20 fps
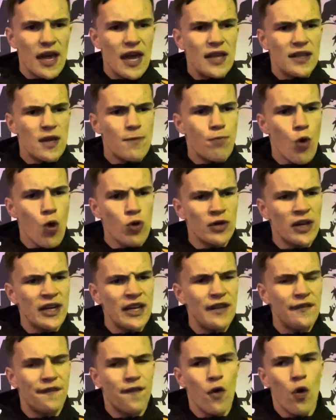The opponent
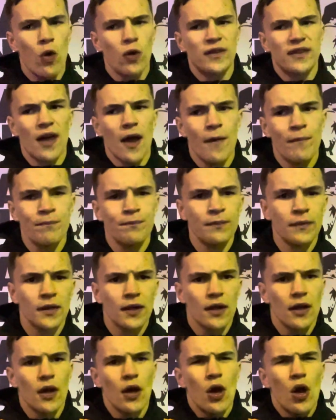he fought
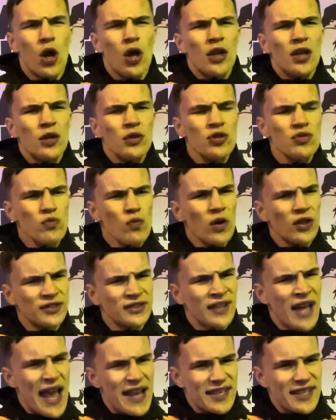wasn't
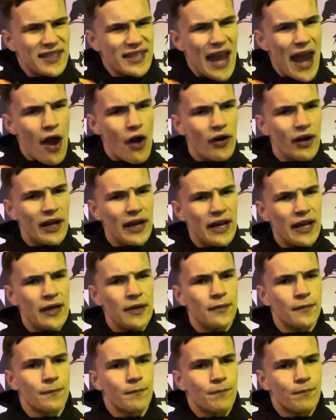necessarily
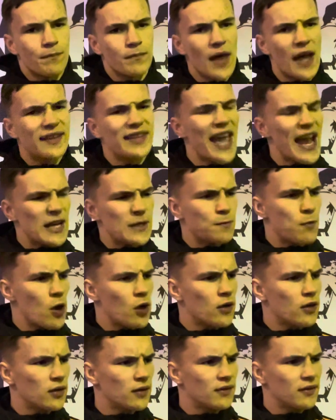a textbook